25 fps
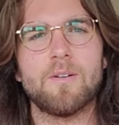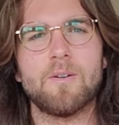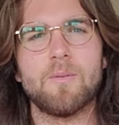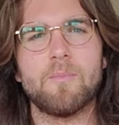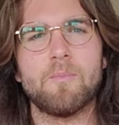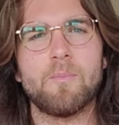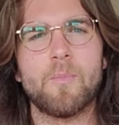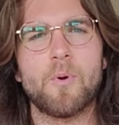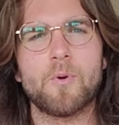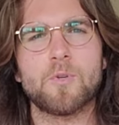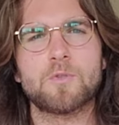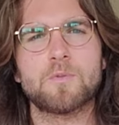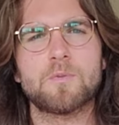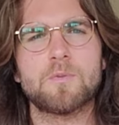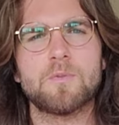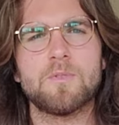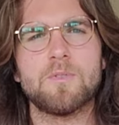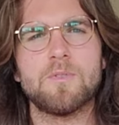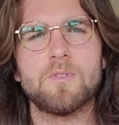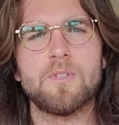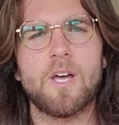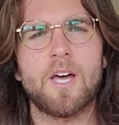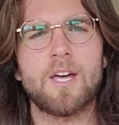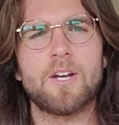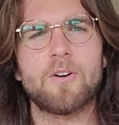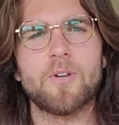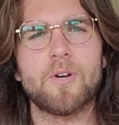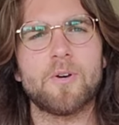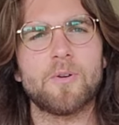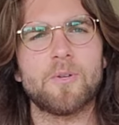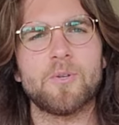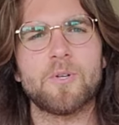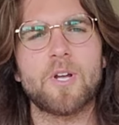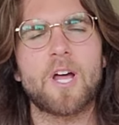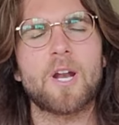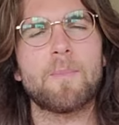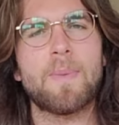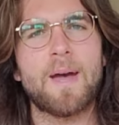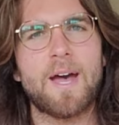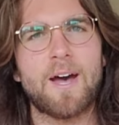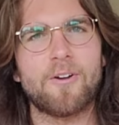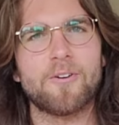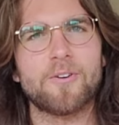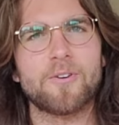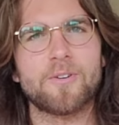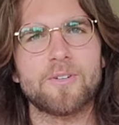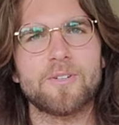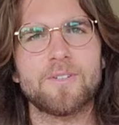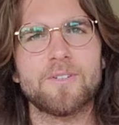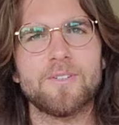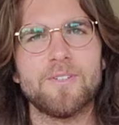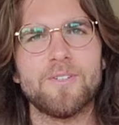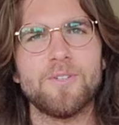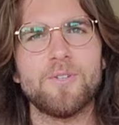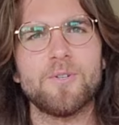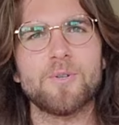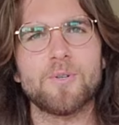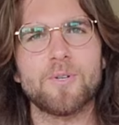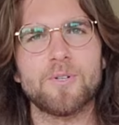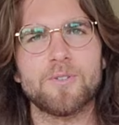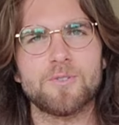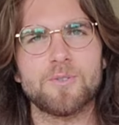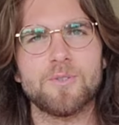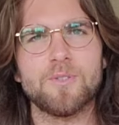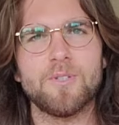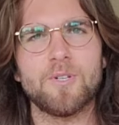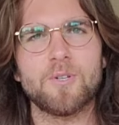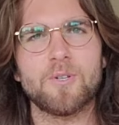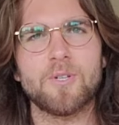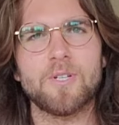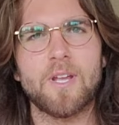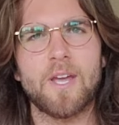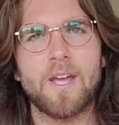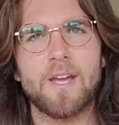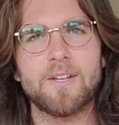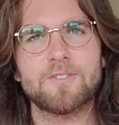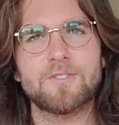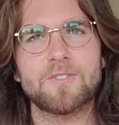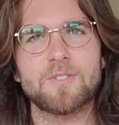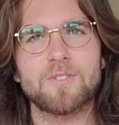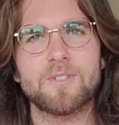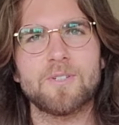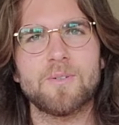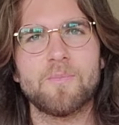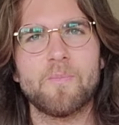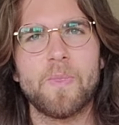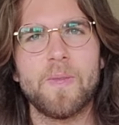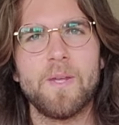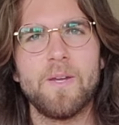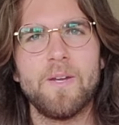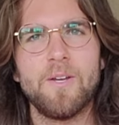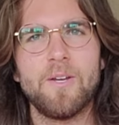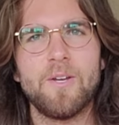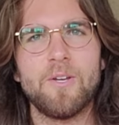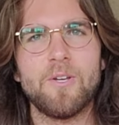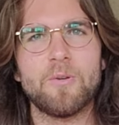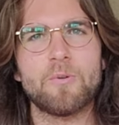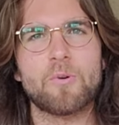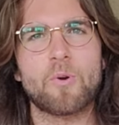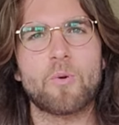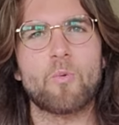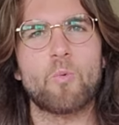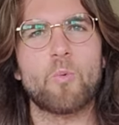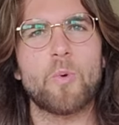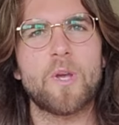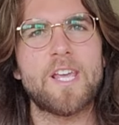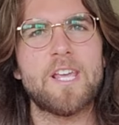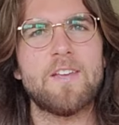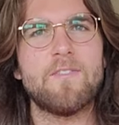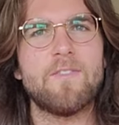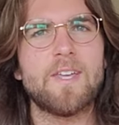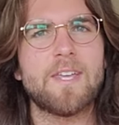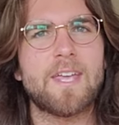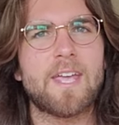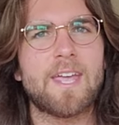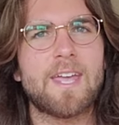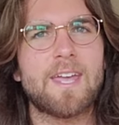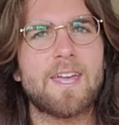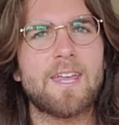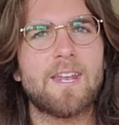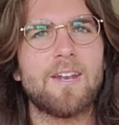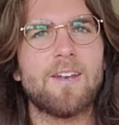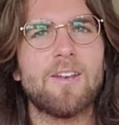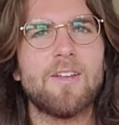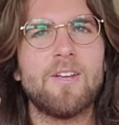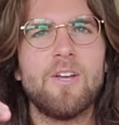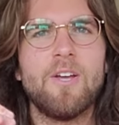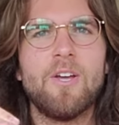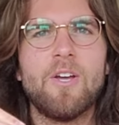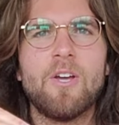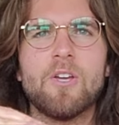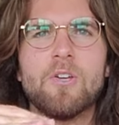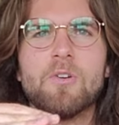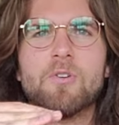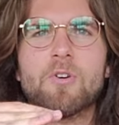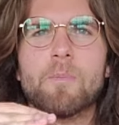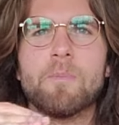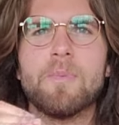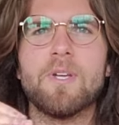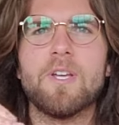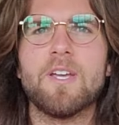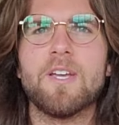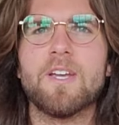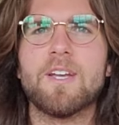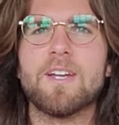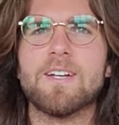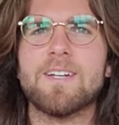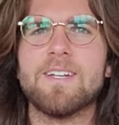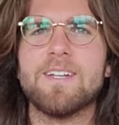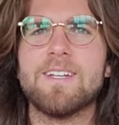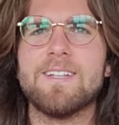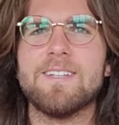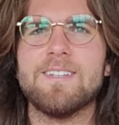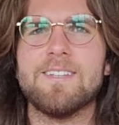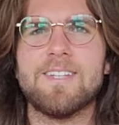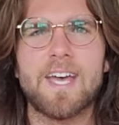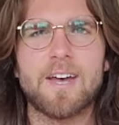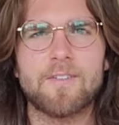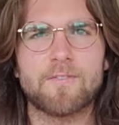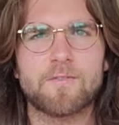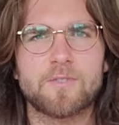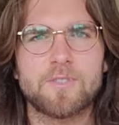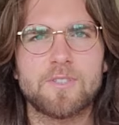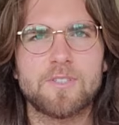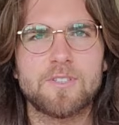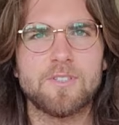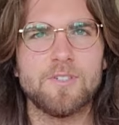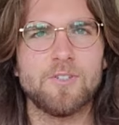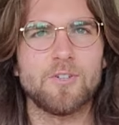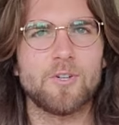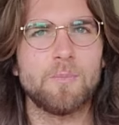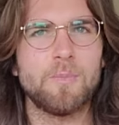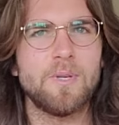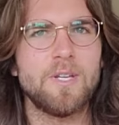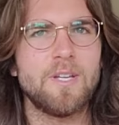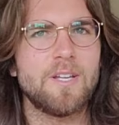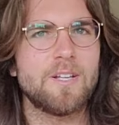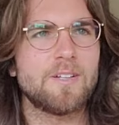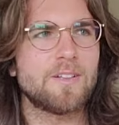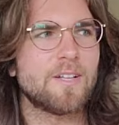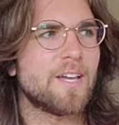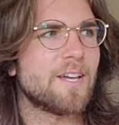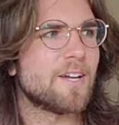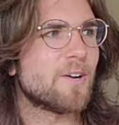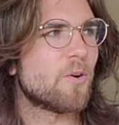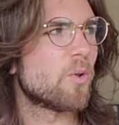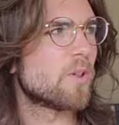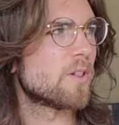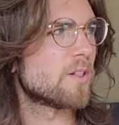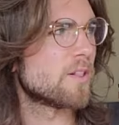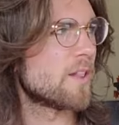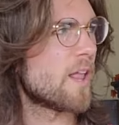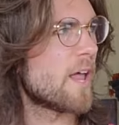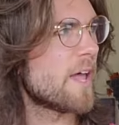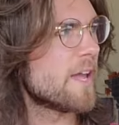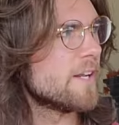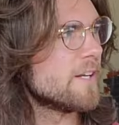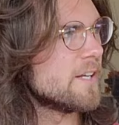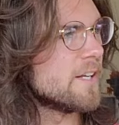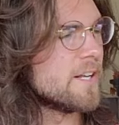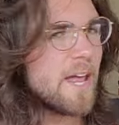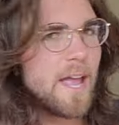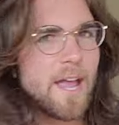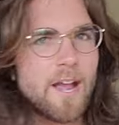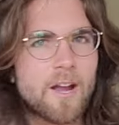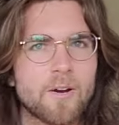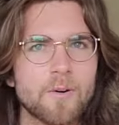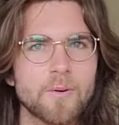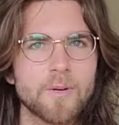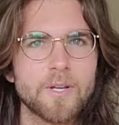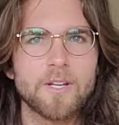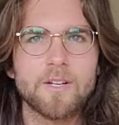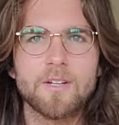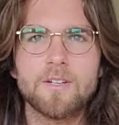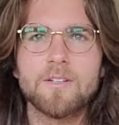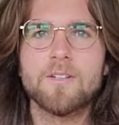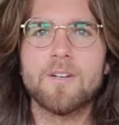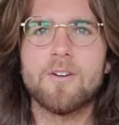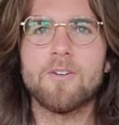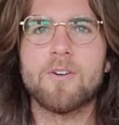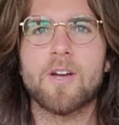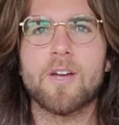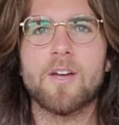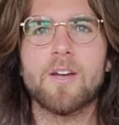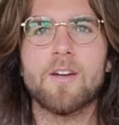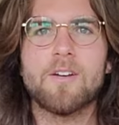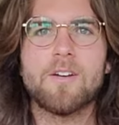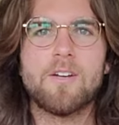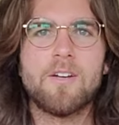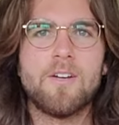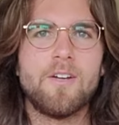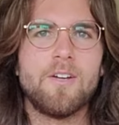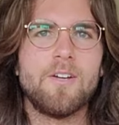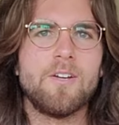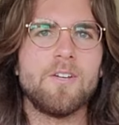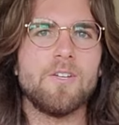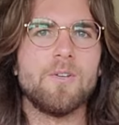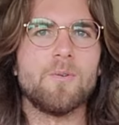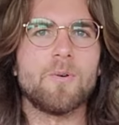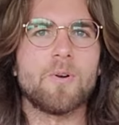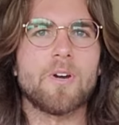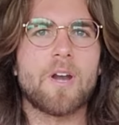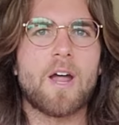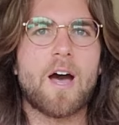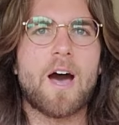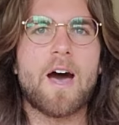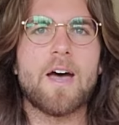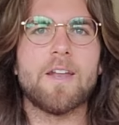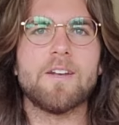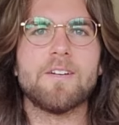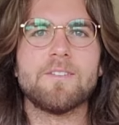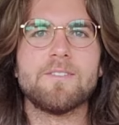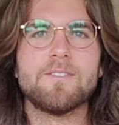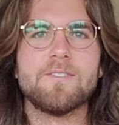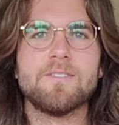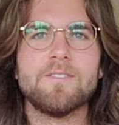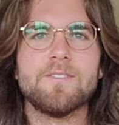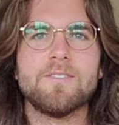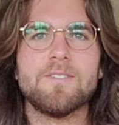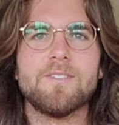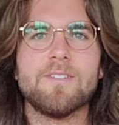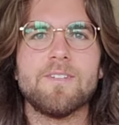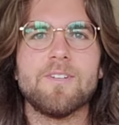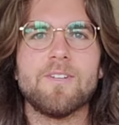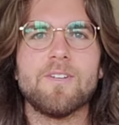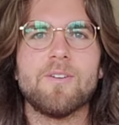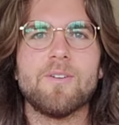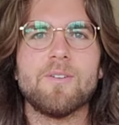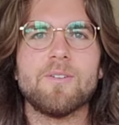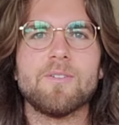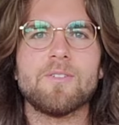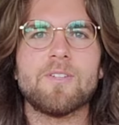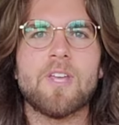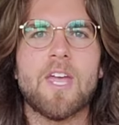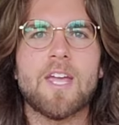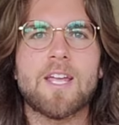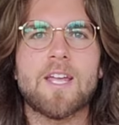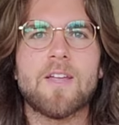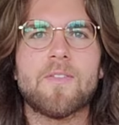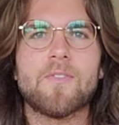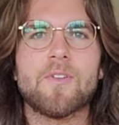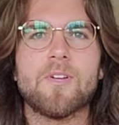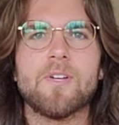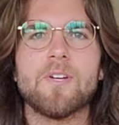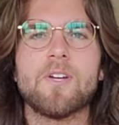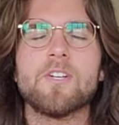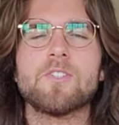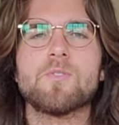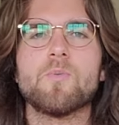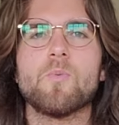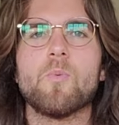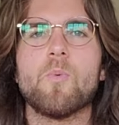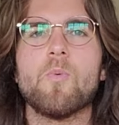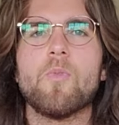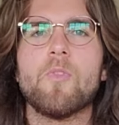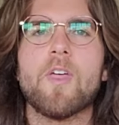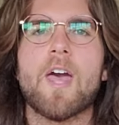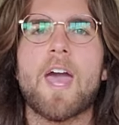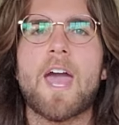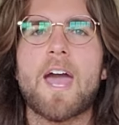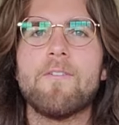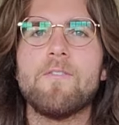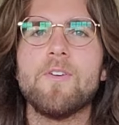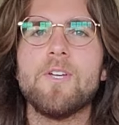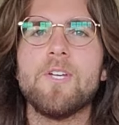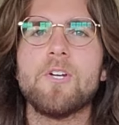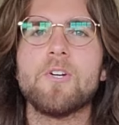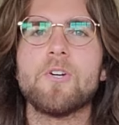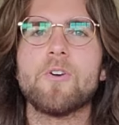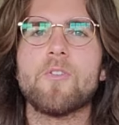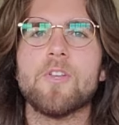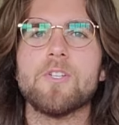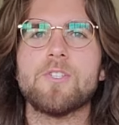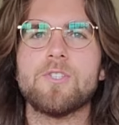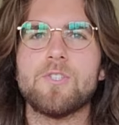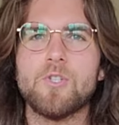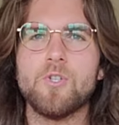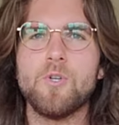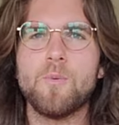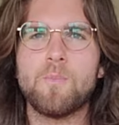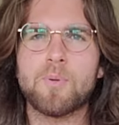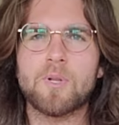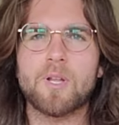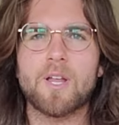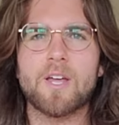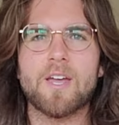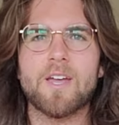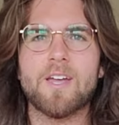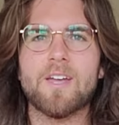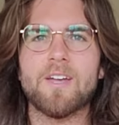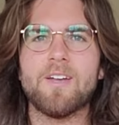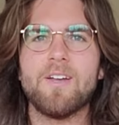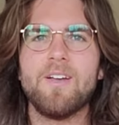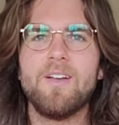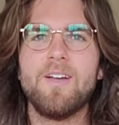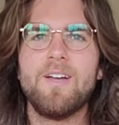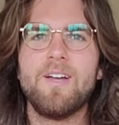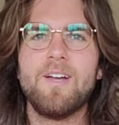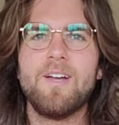most, I don't know, you're not a pounder. You're a dancer. You are weaving in. You are being deft. You're being like light and airy. Okay, you are not taking because the heavier that you play